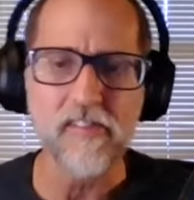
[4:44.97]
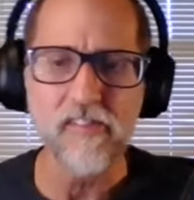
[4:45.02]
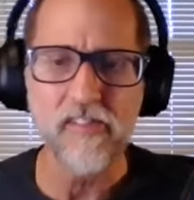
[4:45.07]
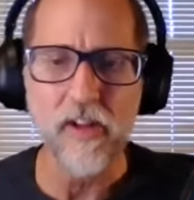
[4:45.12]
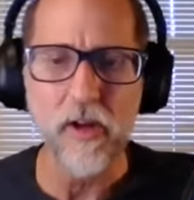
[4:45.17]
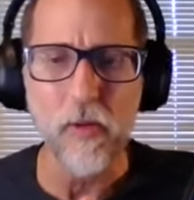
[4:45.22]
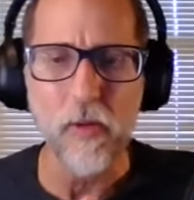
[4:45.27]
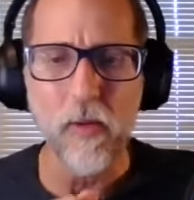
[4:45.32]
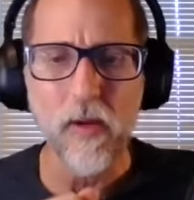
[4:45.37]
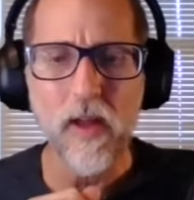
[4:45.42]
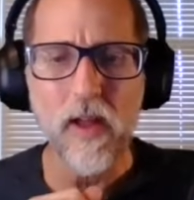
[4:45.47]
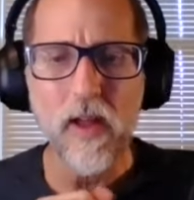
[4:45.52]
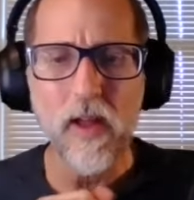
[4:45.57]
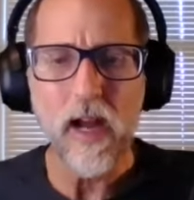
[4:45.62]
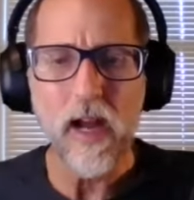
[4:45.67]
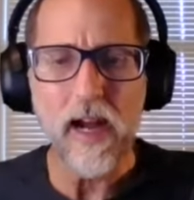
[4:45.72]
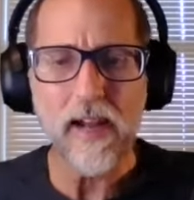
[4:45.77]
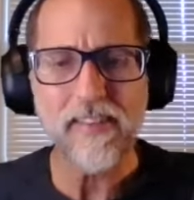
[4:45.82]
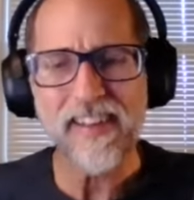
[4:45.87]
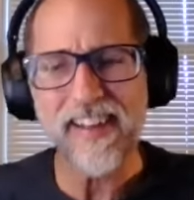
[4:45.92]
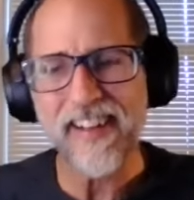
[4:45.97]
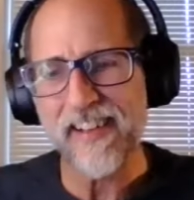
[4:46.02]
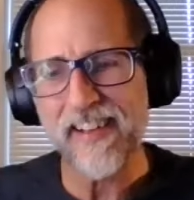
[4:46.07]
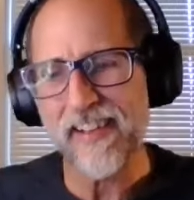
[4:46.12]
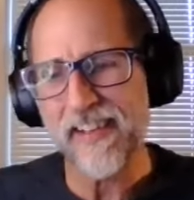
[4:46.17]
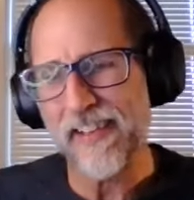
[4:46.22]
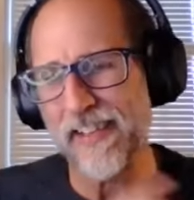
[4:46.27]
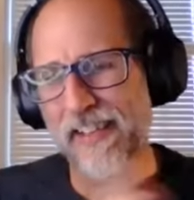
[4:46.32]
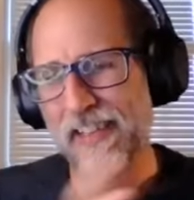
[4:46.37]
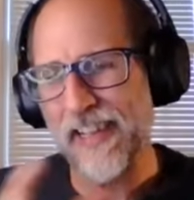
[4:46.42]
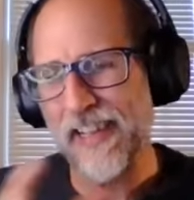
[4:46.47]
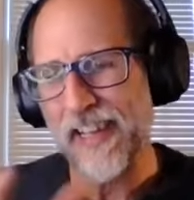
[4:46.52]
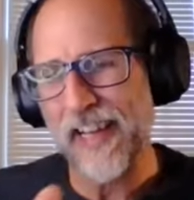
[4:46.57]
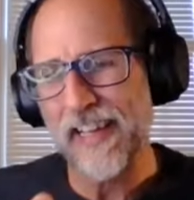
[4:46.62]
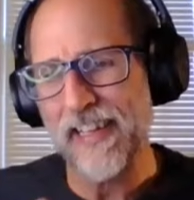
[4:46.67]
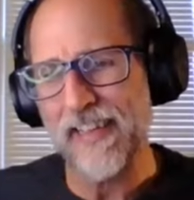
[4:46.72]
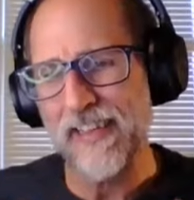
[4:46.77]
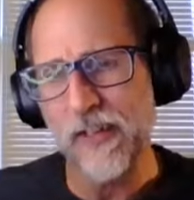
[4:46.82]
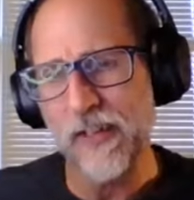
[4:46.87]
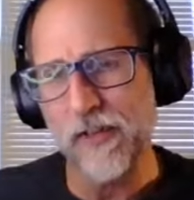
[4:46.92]
So I think
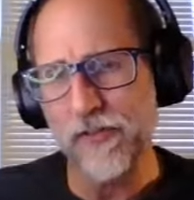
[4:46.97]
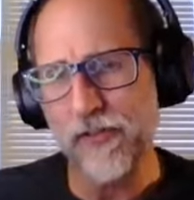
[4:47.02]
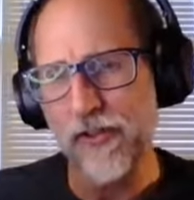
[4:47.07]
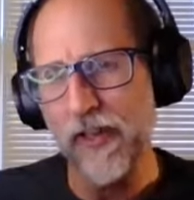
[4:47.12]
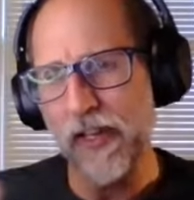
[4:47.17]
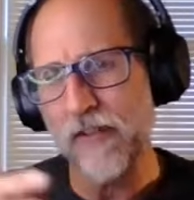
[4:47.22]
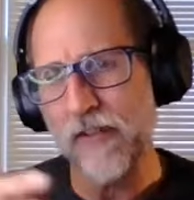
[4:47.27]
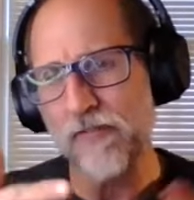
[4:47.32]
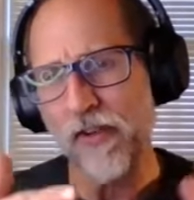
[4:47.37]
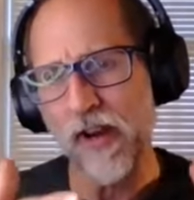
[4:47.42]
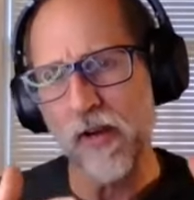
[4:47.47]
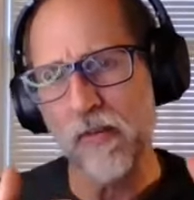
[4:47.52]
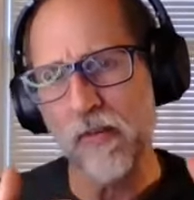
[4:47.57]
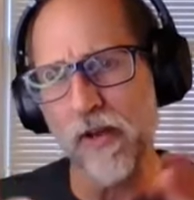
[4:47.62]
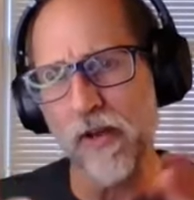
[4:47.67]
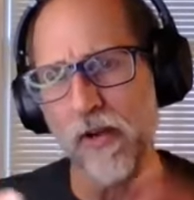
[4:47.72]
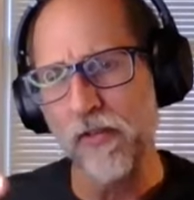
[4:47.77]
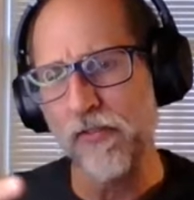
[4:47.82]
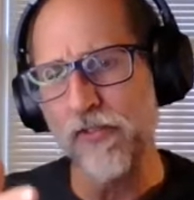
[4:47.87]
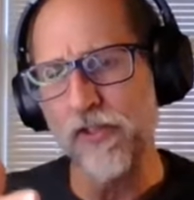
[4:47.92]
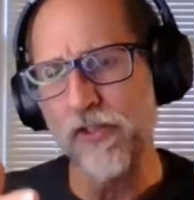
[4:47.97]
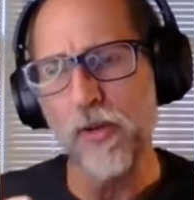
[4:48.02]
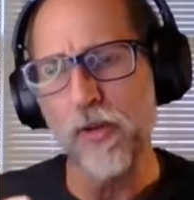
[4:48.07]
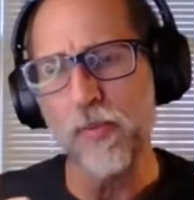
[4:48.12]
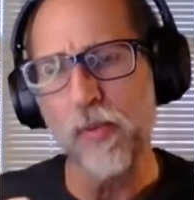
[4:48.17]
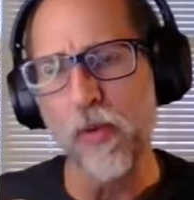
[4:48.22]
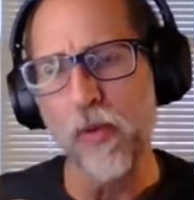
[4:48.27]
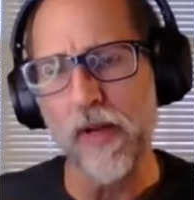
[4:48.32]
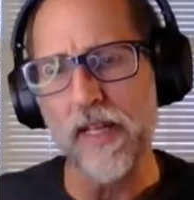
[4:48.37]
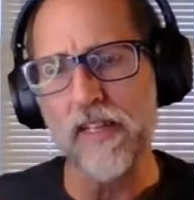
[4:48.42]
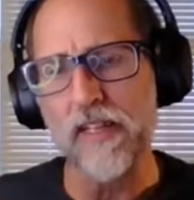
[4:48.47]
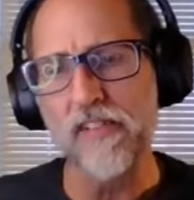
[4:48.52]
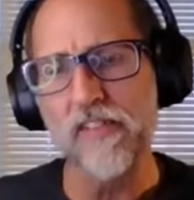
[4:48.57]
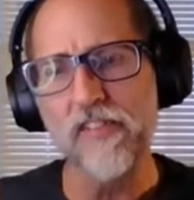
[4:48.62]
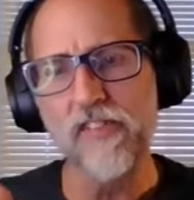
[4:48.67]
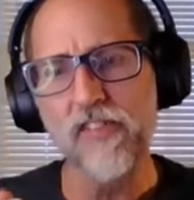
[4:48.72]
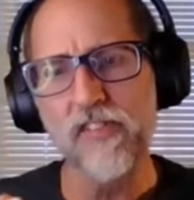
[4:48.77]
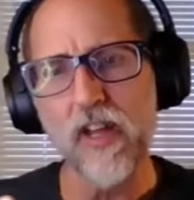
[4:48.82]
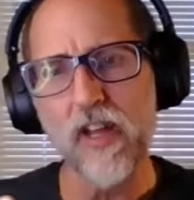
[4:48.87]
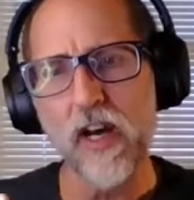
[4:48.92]
different environmental
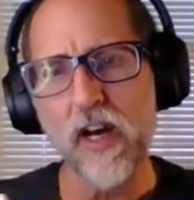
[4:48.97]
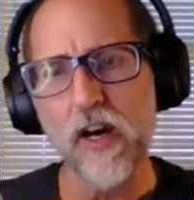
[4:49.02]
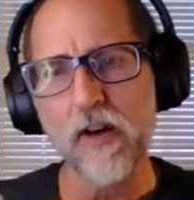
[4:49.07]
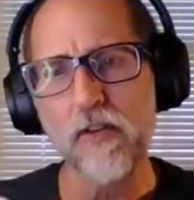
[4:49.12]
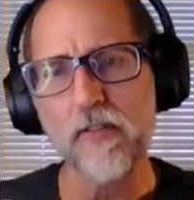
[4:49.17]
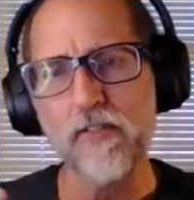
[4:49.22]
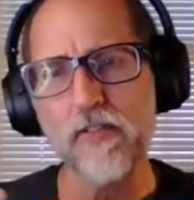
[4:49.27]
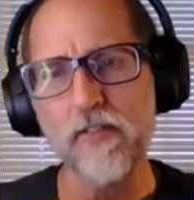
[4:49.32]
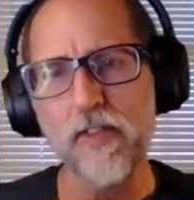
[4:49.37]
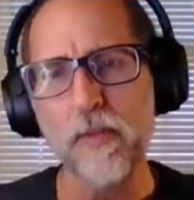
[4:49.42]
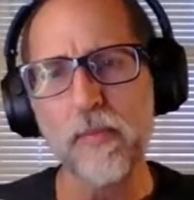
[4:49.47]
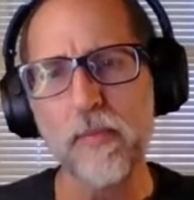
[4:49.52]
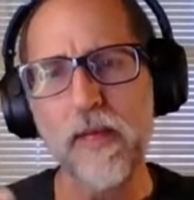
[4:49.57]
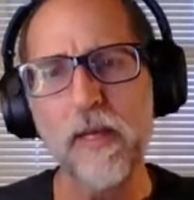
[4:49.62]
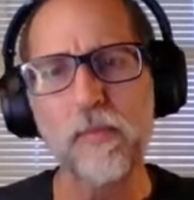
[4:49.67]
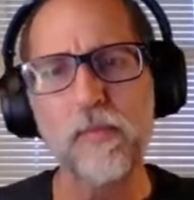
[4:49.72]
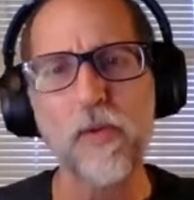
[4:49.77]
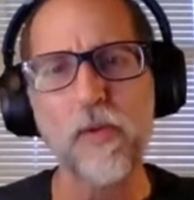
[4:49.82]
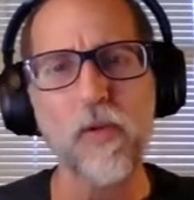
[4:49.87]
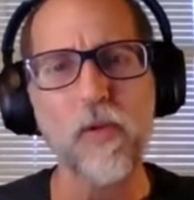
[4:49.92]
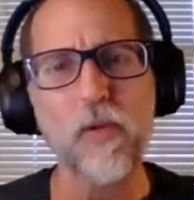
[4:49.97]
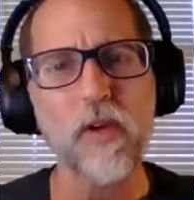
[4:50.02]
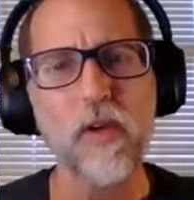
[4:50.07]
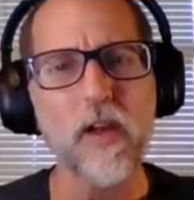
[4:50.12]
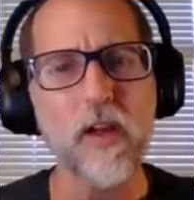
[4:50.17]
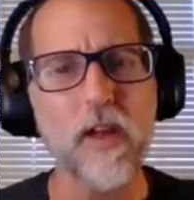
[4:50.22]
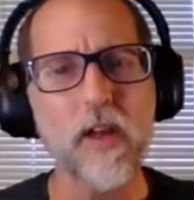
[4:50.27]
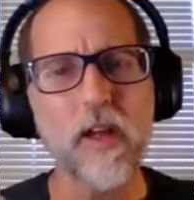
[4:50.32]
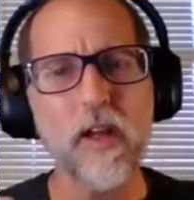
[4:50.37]
viewpoints of the people,